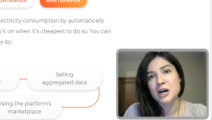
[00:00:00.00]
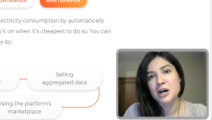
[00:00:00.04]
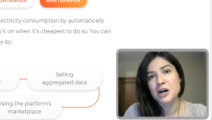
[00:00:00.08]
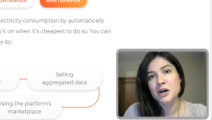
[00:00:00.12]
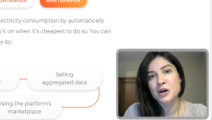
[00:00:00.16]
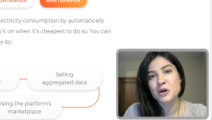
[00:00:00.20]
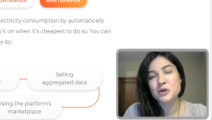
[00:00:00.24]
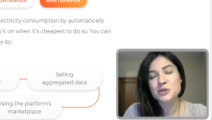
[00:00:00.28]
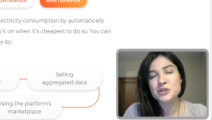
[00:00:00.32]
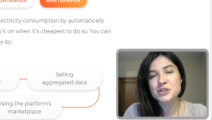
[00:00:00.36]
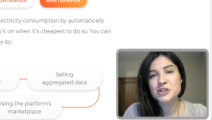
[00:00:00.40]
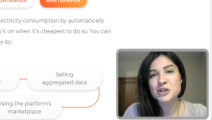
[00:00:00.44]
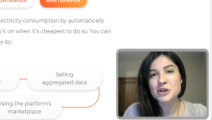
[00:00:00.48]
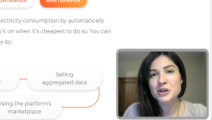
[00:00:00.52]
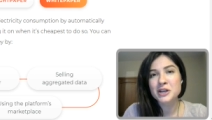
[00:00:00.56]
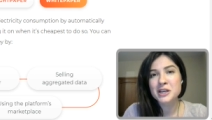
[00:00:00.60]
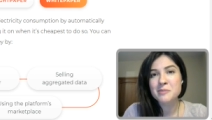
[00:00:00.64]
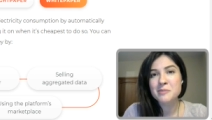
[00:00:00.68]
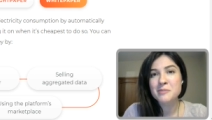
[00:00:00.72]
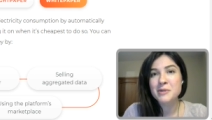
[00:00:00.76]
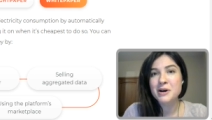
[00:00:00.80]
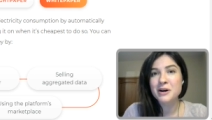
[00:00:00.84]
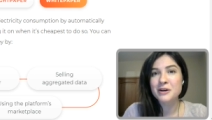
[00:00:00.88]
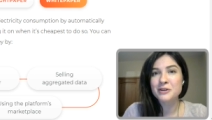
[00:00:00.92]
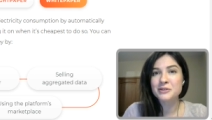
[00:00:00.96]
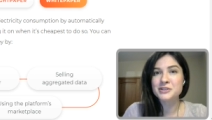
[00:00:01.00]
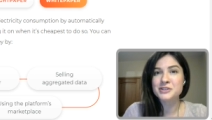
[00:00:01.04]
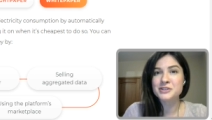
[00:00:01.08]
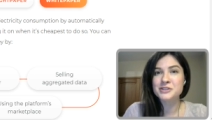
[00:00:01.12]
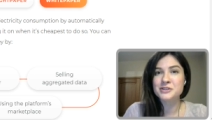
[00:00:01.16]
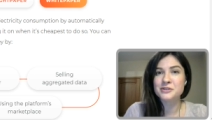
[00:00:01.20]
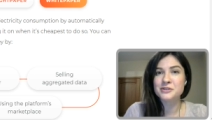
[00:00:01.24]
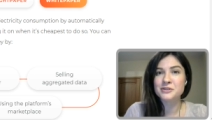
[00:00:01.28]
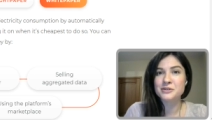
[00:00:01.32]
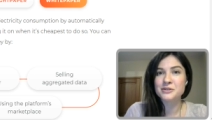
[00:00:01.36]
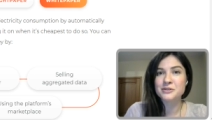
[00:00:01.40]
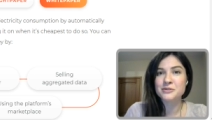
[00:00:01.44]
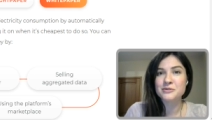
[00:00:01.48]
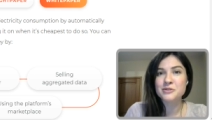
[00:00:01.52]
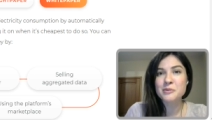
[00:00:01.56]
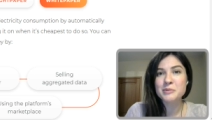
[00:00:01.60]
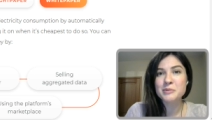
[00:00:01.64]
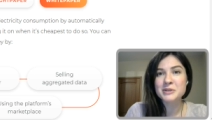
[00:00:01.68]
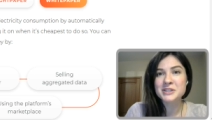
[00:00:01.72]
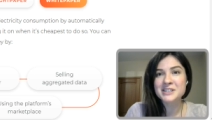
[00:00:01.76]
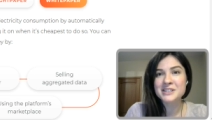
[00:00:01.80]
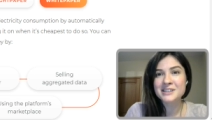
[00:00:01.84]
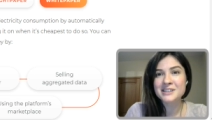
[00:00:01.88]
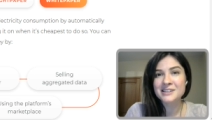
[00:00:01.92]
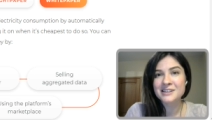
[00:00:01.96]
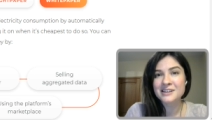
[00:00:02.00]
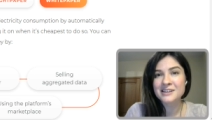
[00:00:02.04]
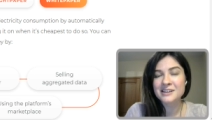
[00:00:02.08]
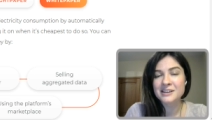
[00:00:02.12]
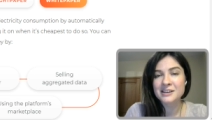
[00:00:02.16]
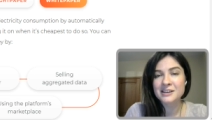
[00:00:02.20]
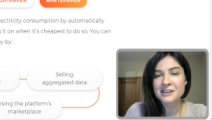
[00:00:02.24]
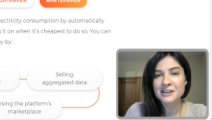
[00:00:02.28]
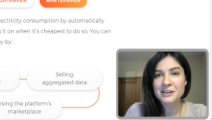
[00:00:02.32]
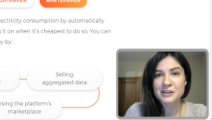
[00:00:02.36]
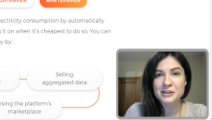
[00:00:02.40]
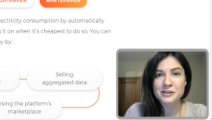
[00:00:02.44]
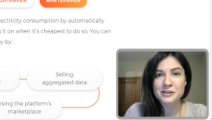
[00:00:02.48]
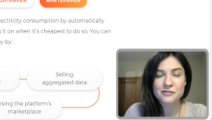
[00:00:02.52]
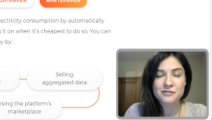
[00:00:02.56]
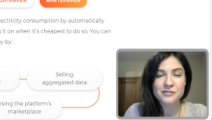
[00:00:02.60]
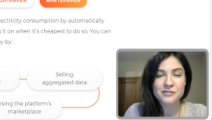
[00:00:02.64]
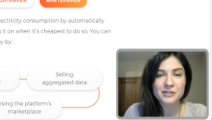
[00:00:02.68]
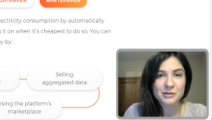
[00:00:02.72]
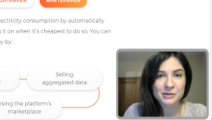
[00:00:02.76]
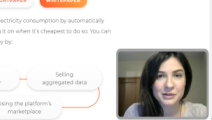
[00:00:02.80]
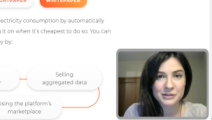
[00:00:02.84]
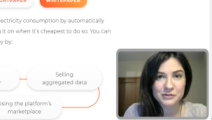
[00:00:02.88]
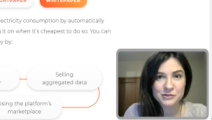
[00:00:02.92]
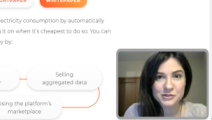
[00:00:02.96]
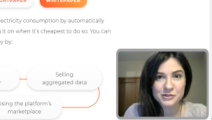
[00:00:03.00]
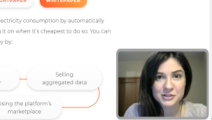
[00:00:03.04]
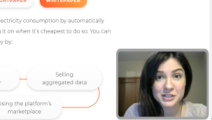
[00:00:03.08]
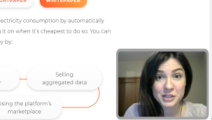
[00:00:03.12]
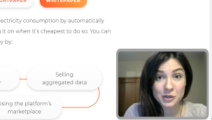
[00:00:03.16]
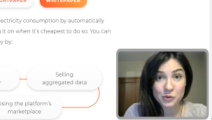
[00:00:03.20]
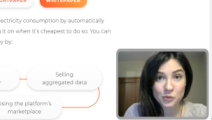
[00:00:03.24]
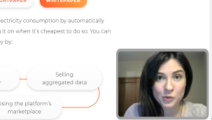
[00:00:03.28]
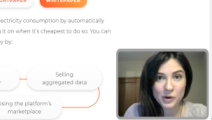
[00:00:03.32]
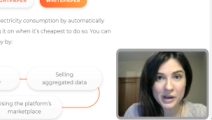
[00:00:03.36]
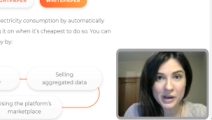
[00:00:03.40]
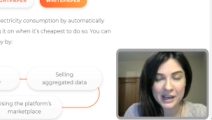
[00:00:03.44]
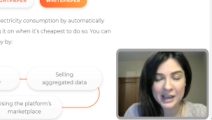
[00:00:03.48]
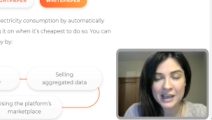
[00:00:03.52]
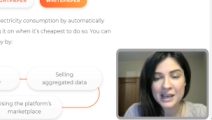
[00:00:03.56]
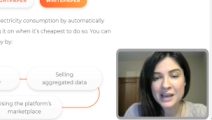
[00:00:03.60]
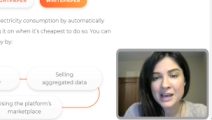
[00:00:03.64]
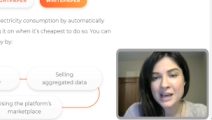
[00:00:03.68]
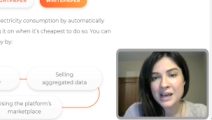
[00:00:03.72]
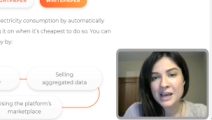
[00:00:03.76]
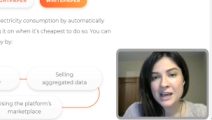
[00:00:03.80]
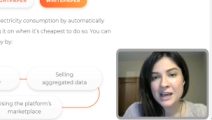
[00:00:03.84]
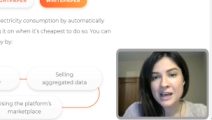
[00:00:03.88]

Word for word: who's talking about Robotina in a very interesting way.